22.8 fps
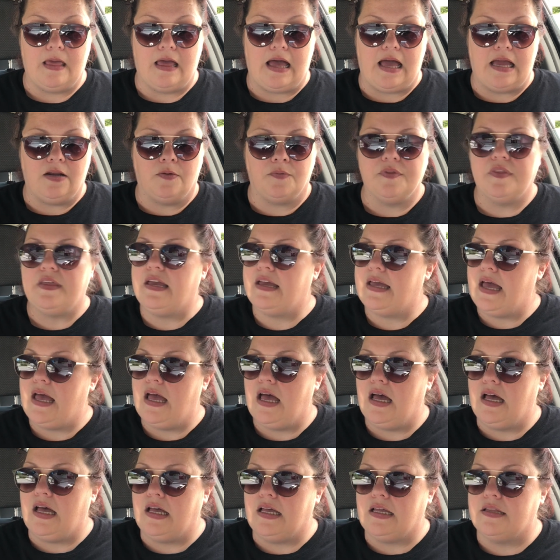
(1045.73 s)
I don't think
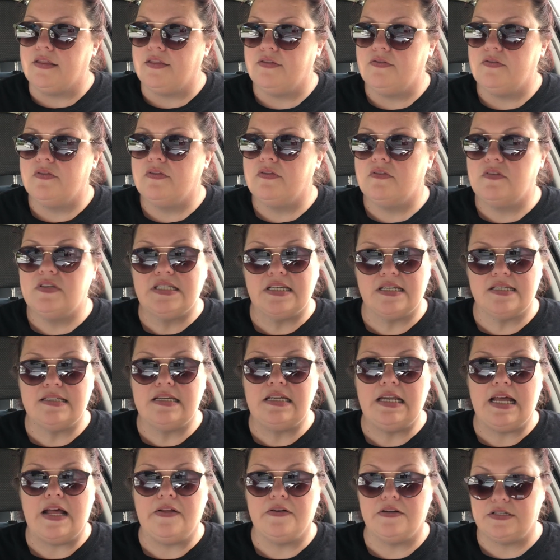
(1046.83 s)
uh,
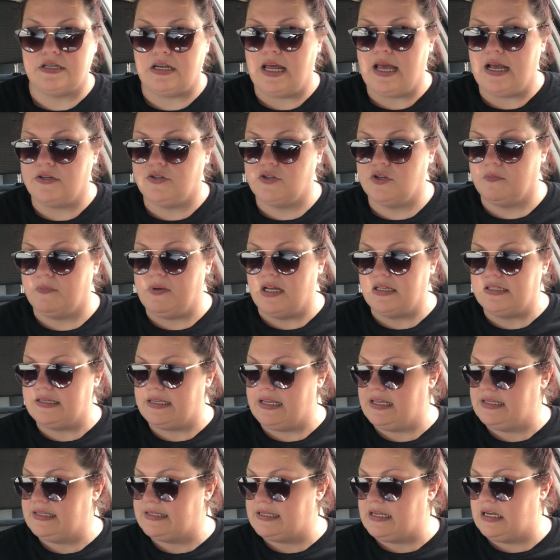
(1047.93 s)
$16 in extra bucks
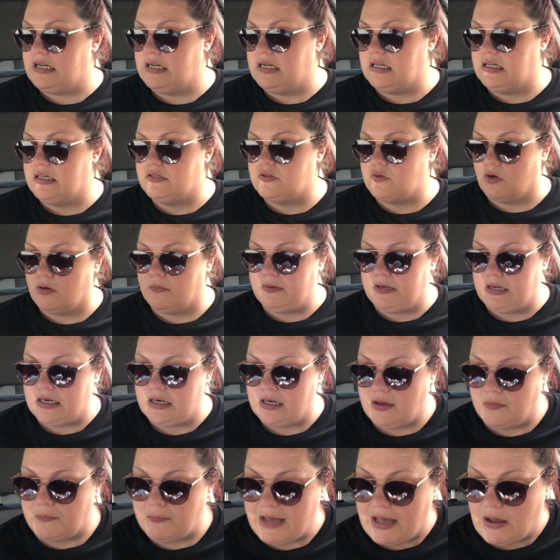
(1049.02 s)
is an
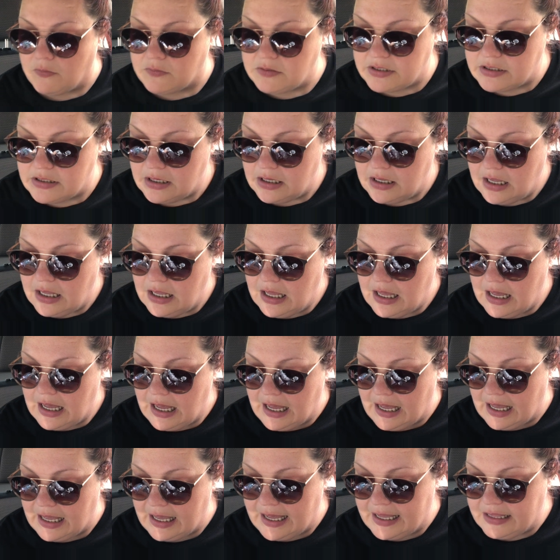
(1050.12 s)
exorbitant amount.
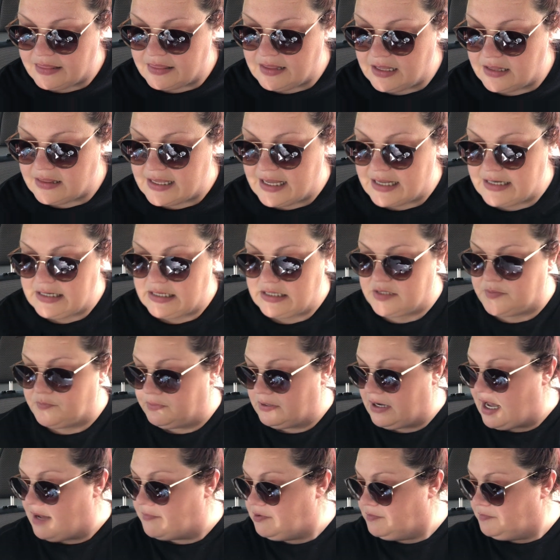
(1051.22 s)
Uh, I think that is
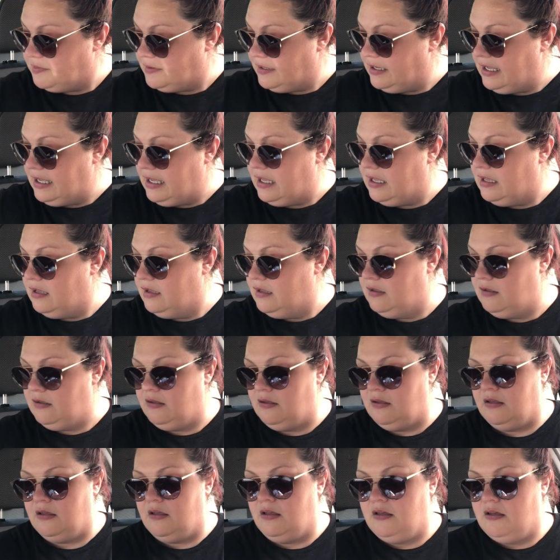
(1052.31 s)
probably
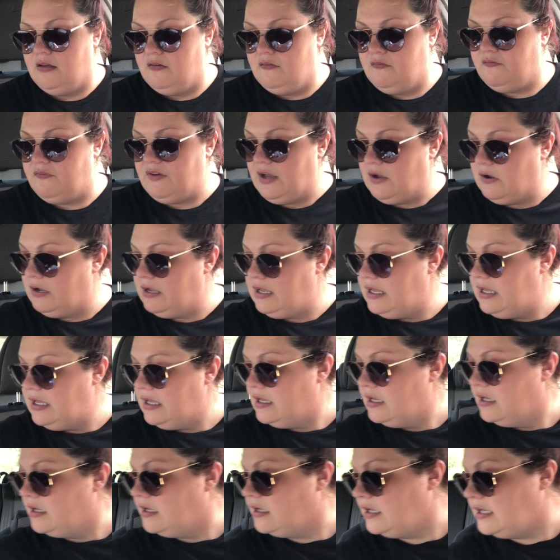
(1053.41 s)
very
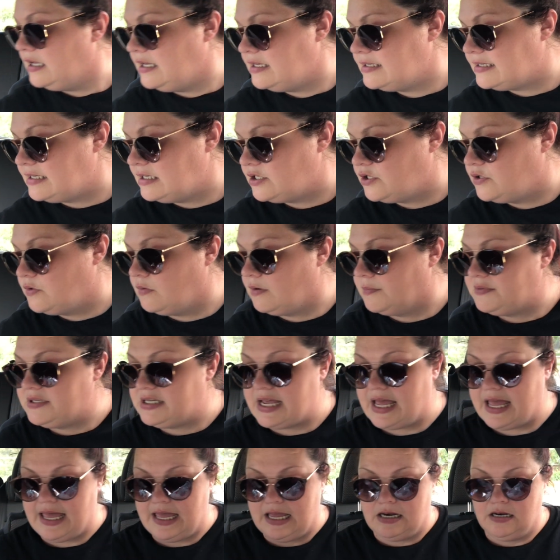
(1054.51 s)
easy to
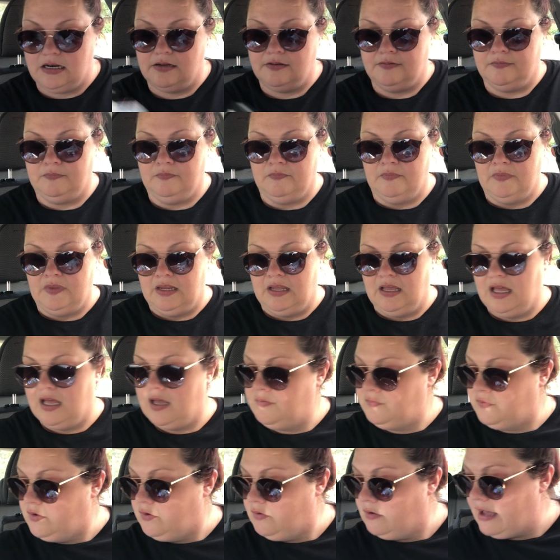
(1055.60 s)
obtain
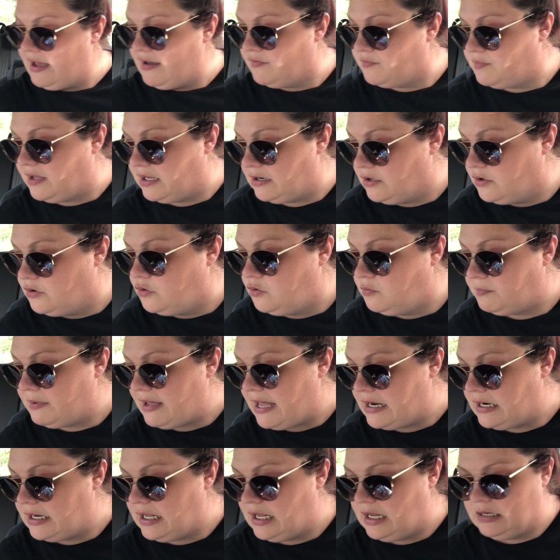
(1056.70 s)
if you have been
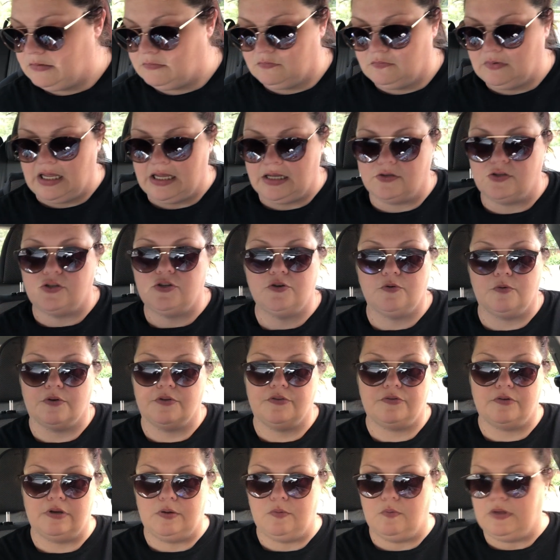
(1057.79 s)
couponing like two or
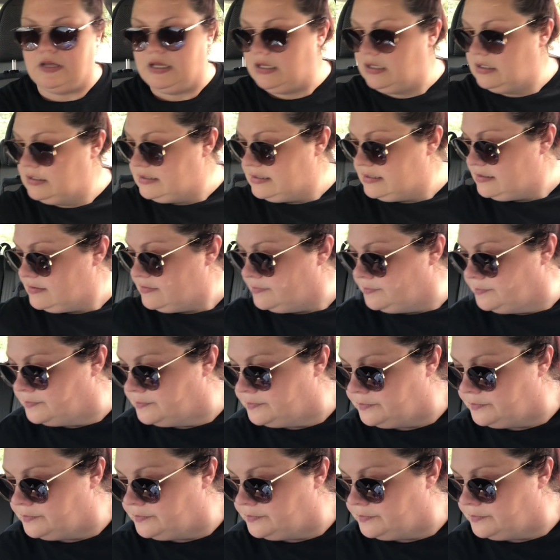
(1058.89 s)
three weeks.